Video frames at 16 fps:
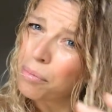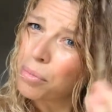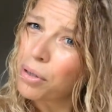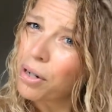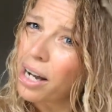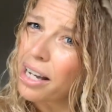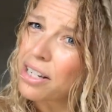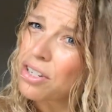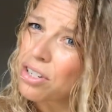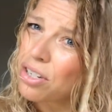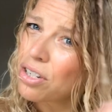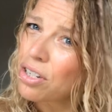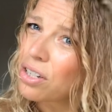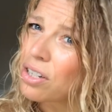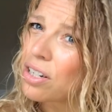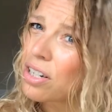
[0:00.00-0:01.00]
but I
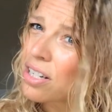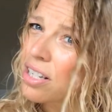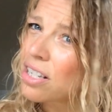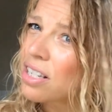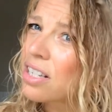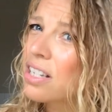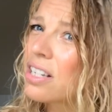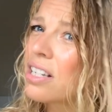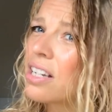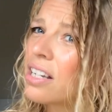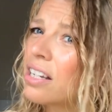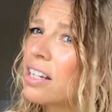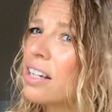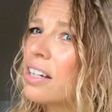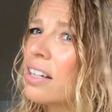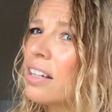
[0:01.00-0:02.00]
just
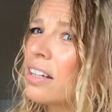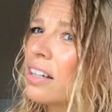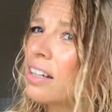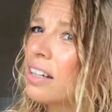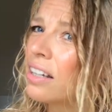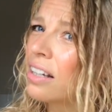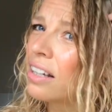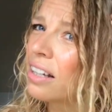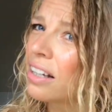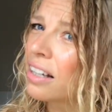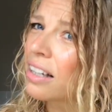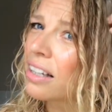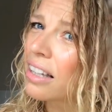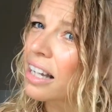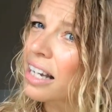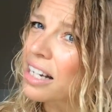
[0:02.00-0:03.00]

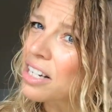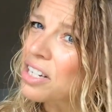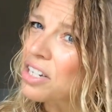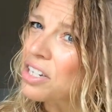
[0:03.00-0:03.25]
like